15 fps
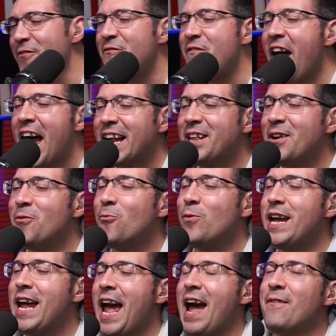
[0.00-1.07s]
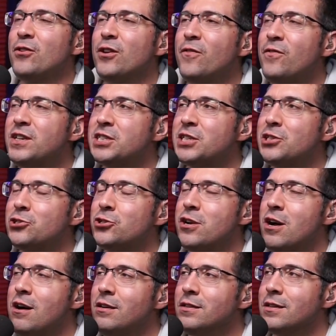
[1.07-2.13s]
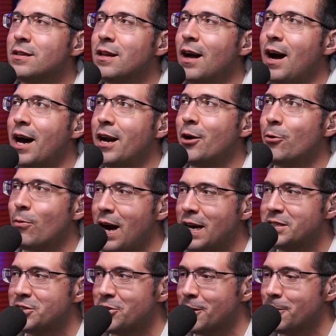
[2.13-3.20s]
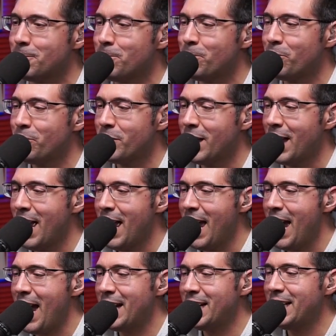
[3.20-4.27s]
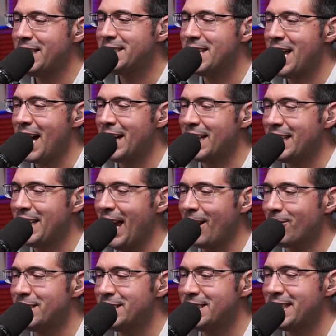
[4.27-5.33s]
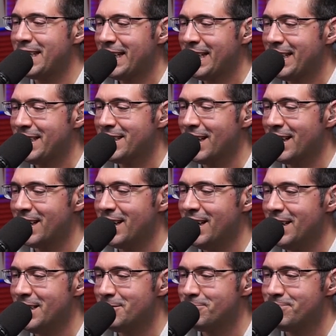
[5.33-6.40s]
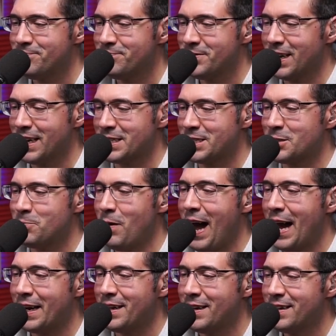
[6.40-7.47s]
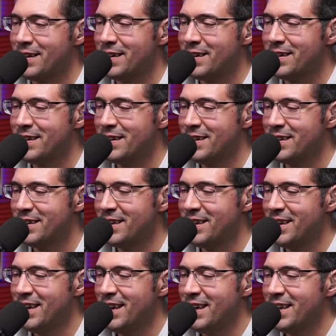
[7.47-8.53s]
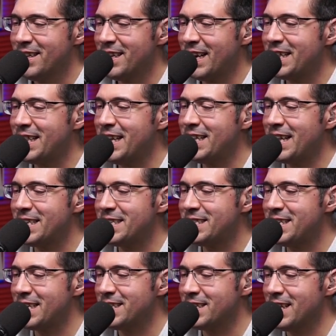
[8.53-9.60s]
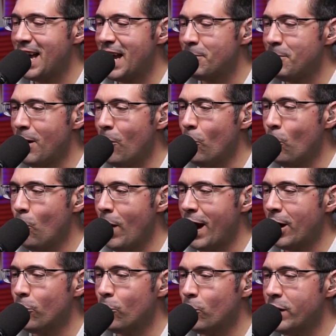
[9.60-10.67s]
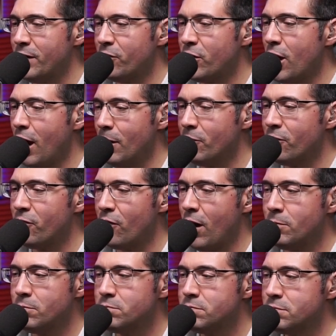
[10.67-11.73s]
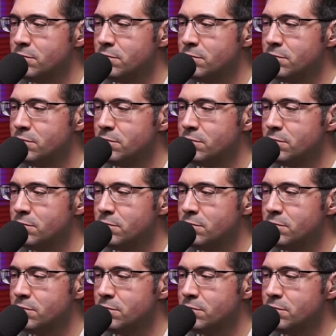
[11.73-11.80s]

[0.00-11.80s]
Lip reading: fact that we have Laviska Shenault on our roster and he's not guaranteed like a spot. Like I think that says a lot about where we've come from,